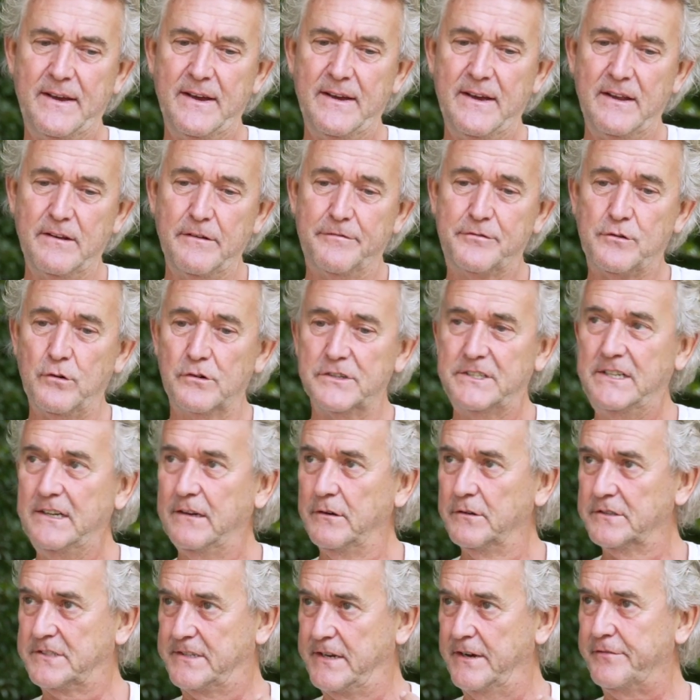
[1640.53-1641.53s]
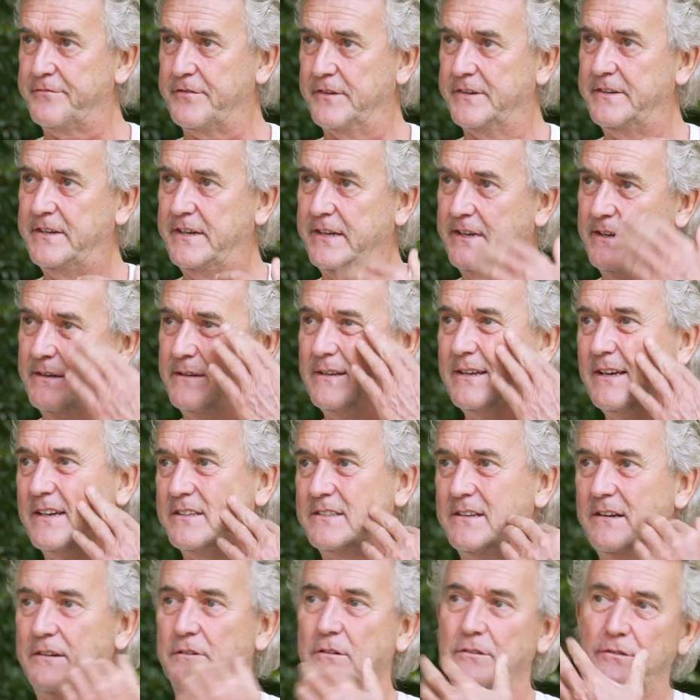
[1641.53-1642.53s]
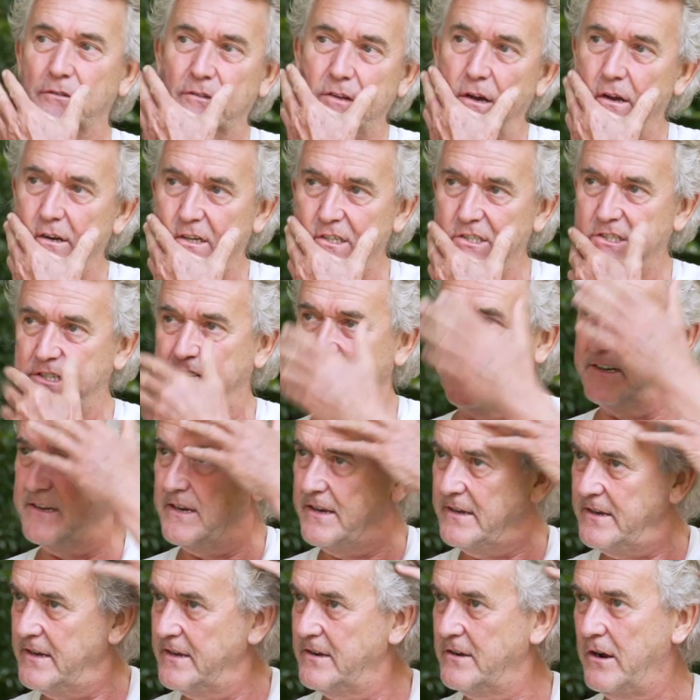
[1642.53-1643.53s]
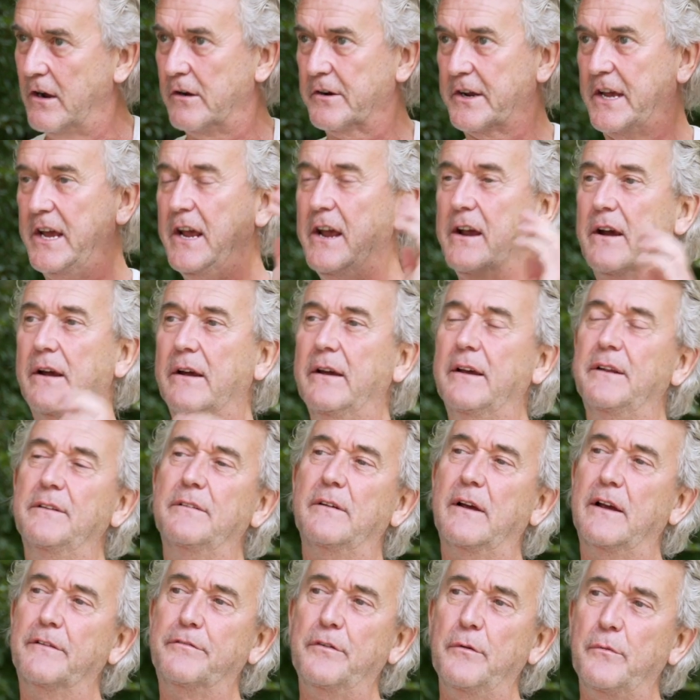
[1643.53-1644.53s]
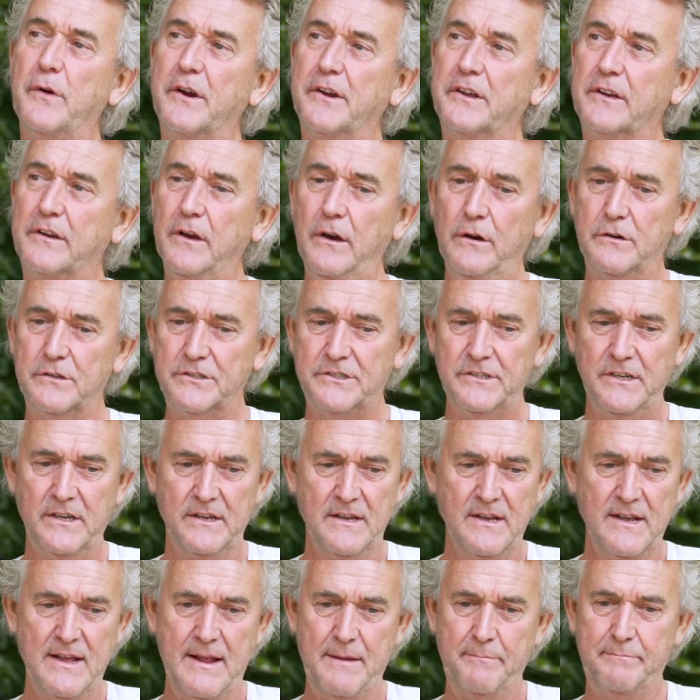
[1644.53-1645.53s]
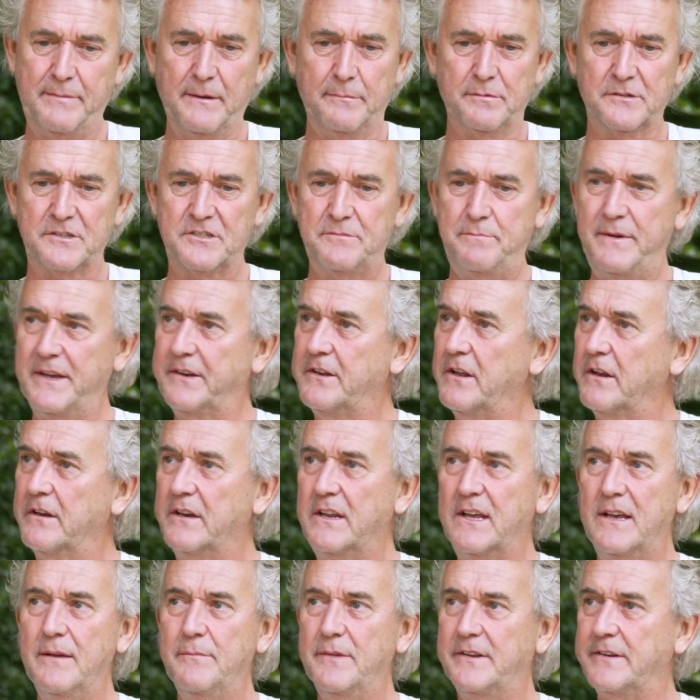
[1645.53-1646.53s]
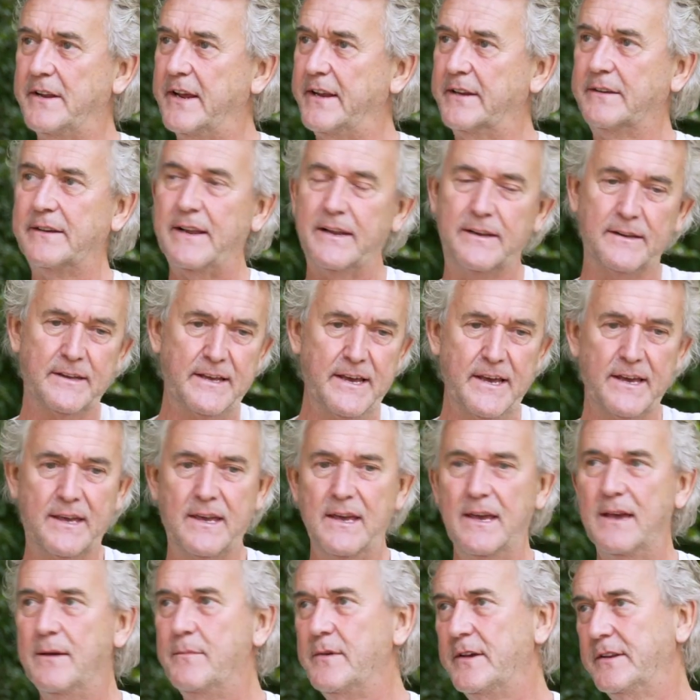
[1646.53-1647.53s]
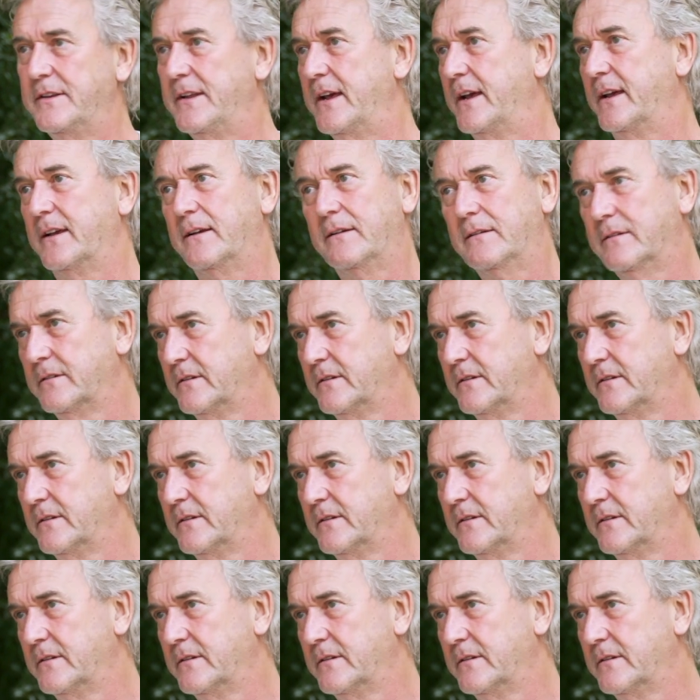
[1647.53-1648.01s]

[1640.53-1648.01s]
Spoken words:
And of course he looks different. He has a little darker skin and dark hair, and everywhere he goes, people spit on him and they kick him and they